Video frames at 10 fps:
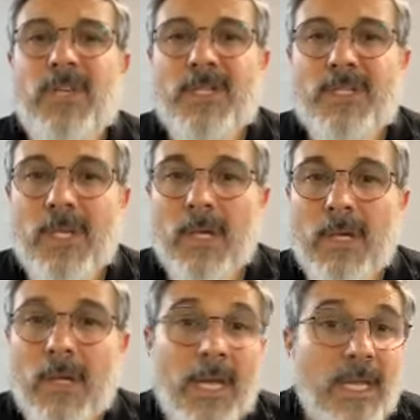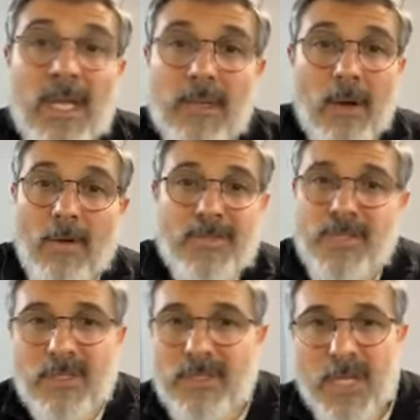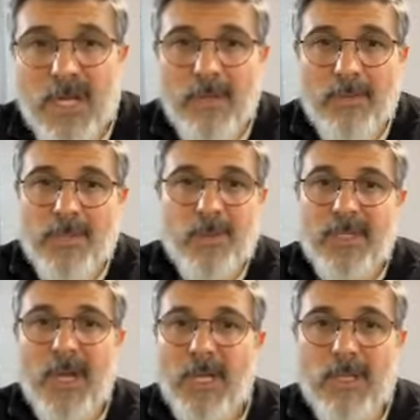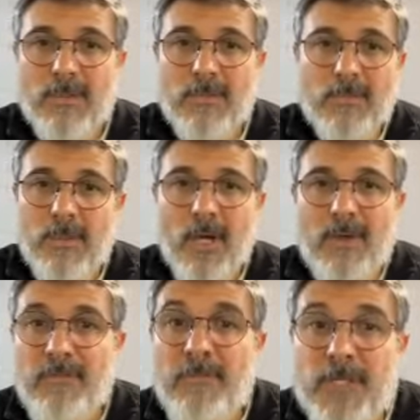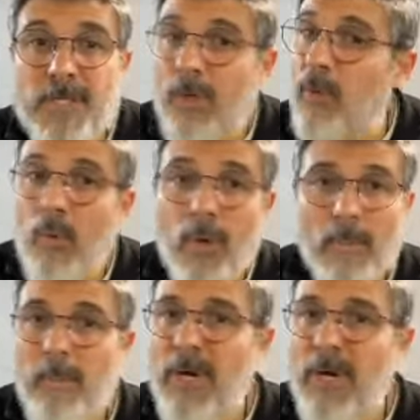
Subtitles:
says, and he had, obviously the Saturday was spectacular. A lot of physical work,